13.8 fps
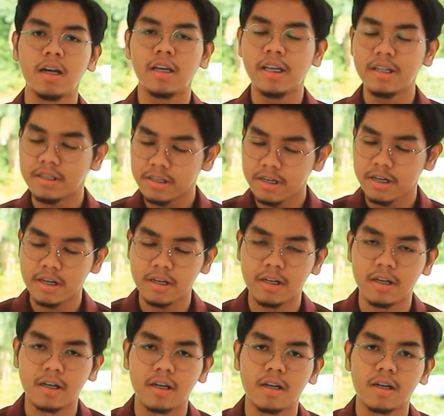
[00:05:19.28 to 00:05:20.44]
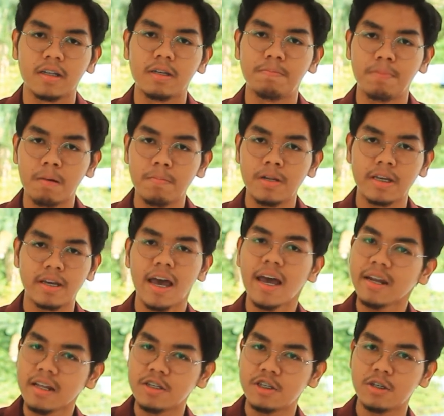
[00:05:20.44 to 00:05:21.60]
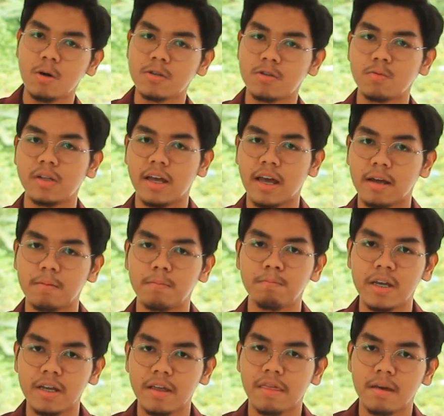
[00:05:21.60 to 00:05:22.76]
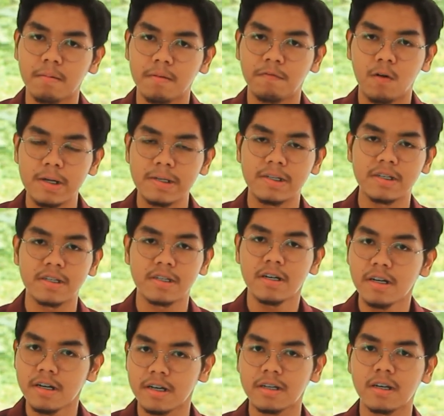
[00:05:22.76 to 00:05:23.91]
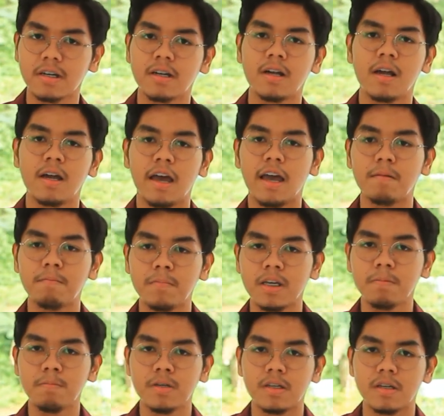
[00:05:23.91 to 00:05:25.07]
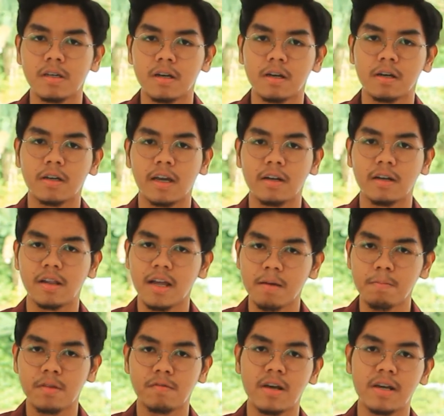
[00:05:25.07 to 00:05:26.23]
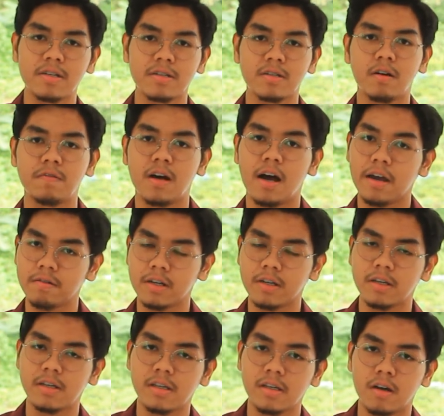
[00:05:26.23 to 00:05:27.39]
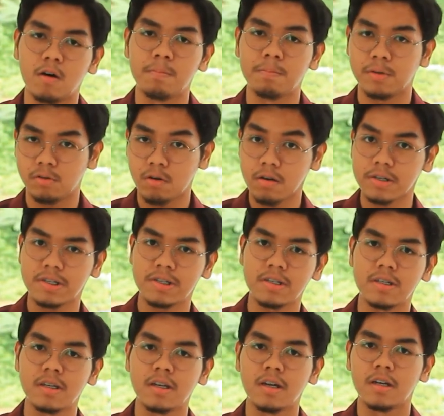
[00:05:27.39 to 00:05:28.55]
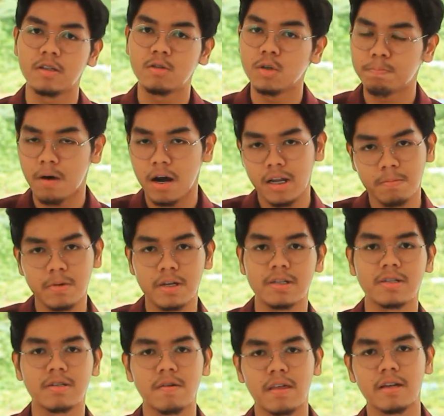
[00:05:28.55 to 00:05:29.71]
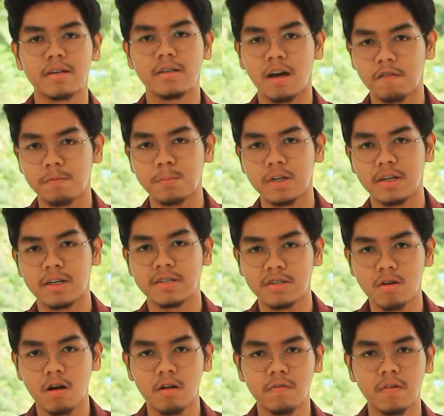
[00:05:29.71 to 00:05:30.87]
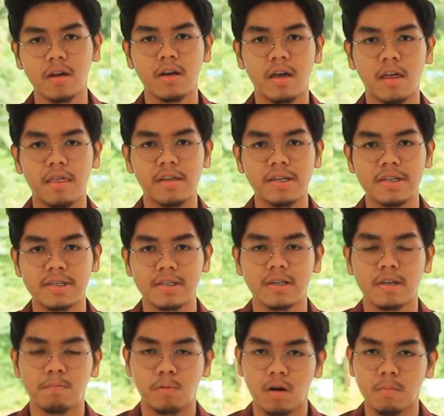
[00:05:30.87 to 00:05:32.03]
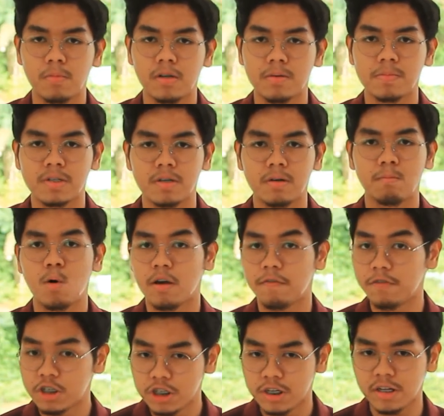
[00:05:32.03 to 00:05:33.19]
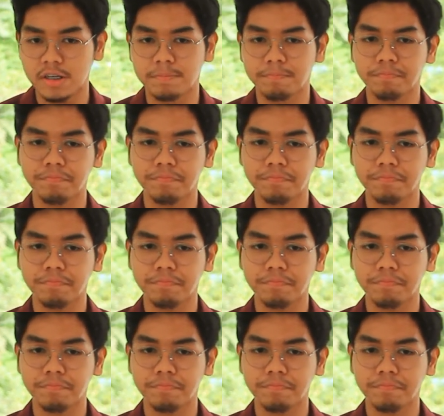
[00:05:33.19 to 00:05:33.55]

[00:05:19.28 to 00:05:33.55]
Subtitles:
In turn, the public and NGOs will make their voices heard and maybe can climb the ranks of the hierarchy on bureaucracy to the parliament so that the government can solve these problems more efficiently.